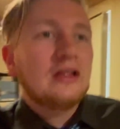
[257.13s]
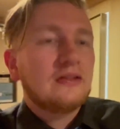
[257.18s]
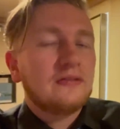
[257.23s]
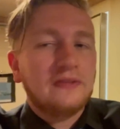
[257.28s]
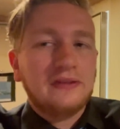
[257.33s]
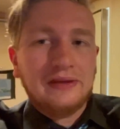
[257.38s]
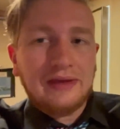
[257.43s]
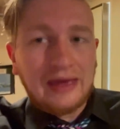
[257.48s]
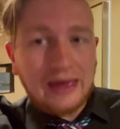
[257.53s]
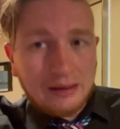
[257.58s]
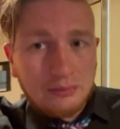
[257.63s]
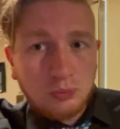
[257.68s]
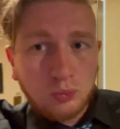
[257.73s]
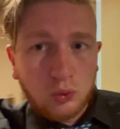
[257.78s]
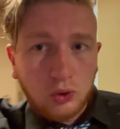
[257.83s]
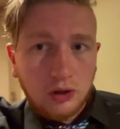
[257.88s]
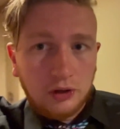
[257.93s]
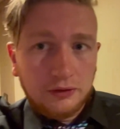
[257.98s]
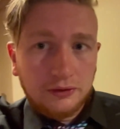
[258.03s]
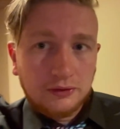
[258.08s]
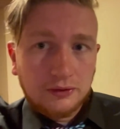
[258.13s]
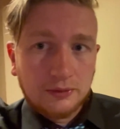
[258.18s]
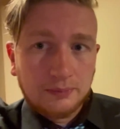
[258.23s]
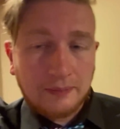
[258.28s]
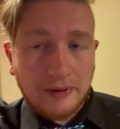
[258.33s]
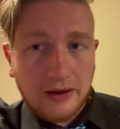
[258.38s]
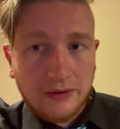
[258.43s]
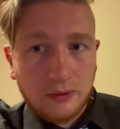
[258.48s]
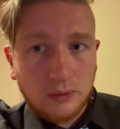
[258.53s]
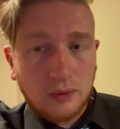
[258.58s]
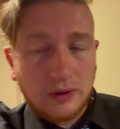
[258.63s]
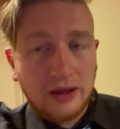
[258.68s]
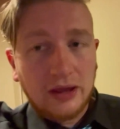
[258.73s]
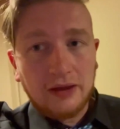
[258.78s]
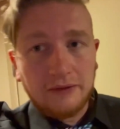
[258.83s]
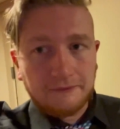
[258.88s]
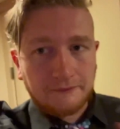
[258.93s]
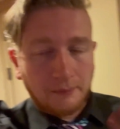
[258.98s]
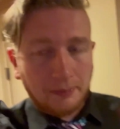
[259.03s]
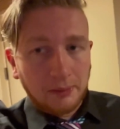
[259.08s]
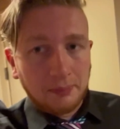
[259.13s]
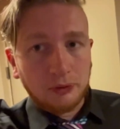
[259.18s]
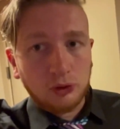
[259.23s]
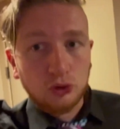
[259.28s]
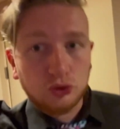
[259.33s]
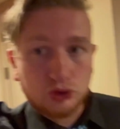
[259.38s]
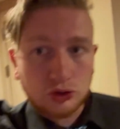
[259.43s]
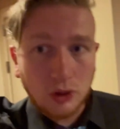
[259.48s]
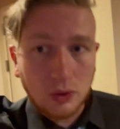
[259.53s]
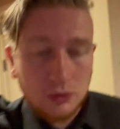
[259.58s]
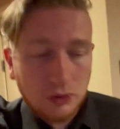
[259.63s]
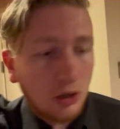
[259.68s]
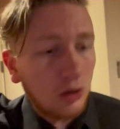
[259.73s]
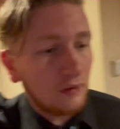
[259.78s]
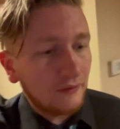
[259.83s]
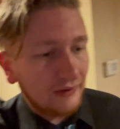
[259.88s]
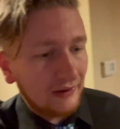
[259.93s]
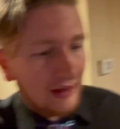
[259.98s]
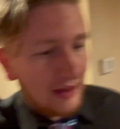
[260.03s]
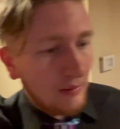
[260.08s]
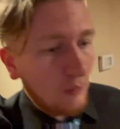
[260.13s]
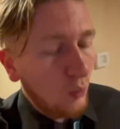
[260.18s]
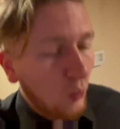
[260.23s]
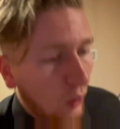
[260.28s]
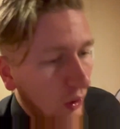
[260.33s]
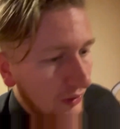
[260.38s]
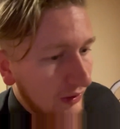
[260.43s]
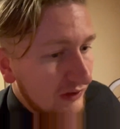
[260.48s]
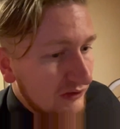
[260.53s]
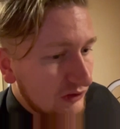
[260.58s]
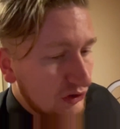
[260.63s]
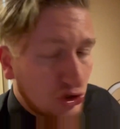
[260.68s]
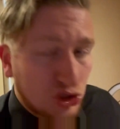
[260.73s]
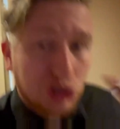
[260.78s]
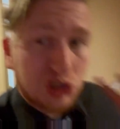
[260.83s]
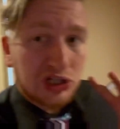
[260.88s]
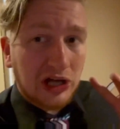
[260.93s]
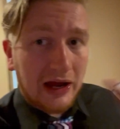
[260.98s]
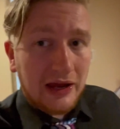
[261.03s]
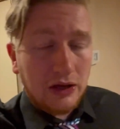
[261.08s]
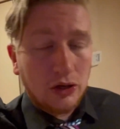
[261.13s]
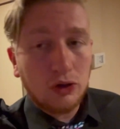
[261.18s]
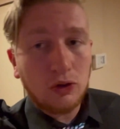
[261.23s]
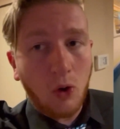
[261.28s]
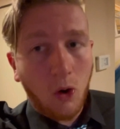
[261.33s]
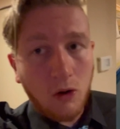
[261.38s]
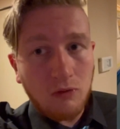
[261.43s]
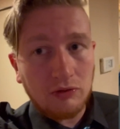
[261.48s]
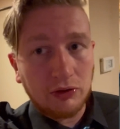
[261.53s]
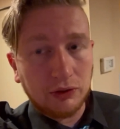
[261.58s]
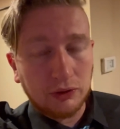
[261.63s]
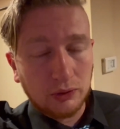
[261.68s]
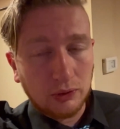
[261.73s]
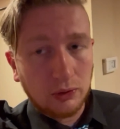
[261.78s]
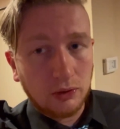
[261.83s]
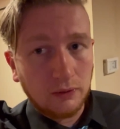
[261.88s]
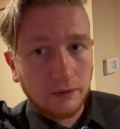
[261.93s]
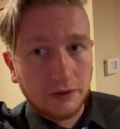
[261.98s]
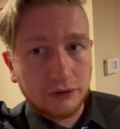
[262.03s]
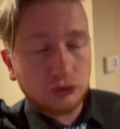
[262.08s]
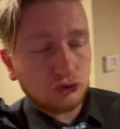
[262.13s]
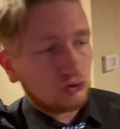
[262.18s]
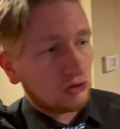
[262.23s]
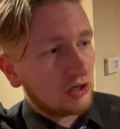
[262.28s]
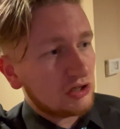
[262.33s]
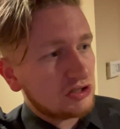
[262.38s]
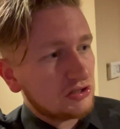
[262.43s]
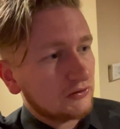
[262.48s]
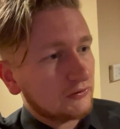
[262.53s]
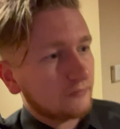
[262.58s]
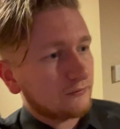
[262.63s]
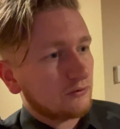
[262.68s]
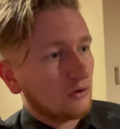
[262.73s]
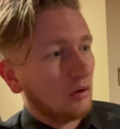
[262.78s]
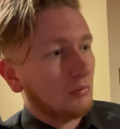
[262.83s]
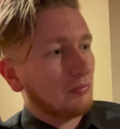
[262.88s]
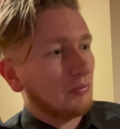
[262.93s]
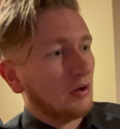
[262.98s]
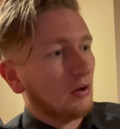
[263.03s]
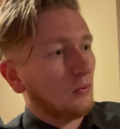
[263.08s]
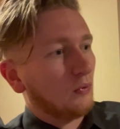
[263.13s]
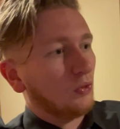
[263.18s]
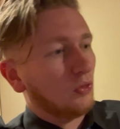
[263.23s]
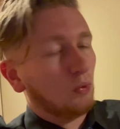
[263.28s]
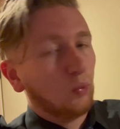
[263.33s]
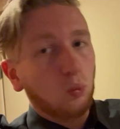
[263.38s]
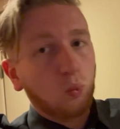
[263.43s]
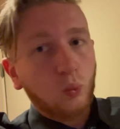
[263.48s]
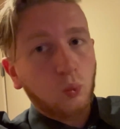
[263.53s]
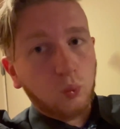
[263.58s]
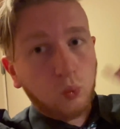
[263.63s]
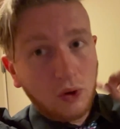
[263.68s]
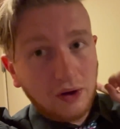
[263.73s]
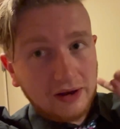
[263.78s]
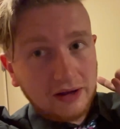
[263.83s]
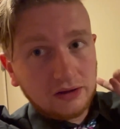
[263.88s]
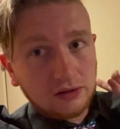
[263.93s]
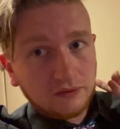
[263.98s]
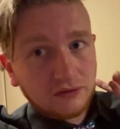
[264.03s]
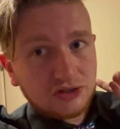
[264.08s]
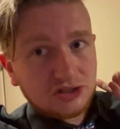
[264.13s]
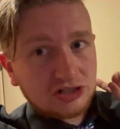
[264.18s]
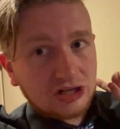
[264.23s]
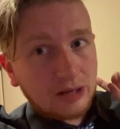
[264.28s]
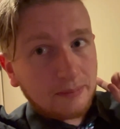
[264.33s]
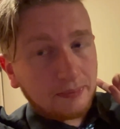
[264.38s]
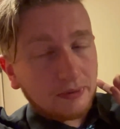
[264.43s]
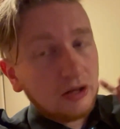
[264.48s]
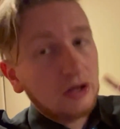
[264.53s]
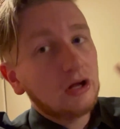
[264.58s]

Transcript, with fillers: The M1, by the way, for people who don't know, the M1 is a giant corridor that stretches from the one end of the ship